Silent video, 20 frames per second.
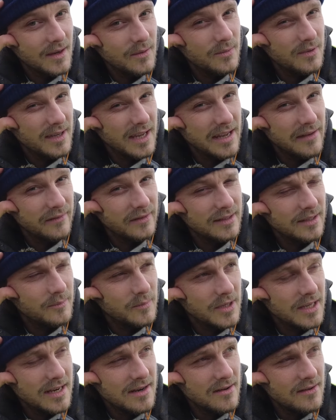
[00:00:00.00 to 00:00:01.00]
I want to have
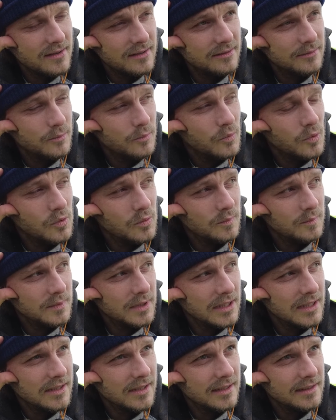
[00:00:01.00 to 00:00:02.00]
somewhere nice and warm
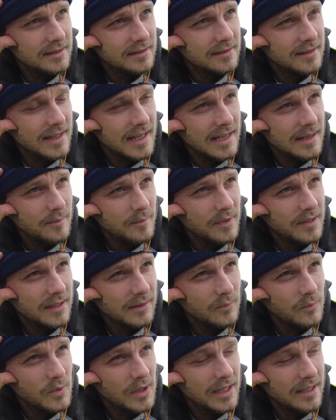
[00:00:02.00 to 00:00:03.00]
to like sleep
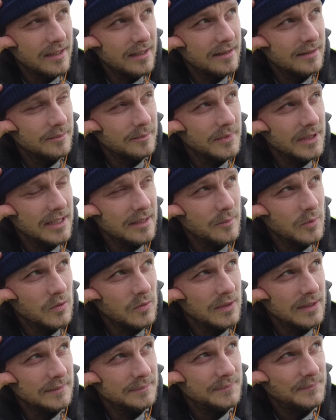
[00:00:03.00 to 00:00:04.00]
and wake up in the
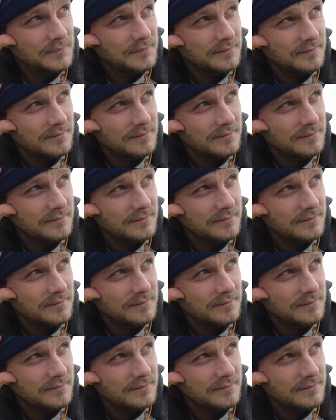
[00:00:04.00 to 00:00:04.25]
morning.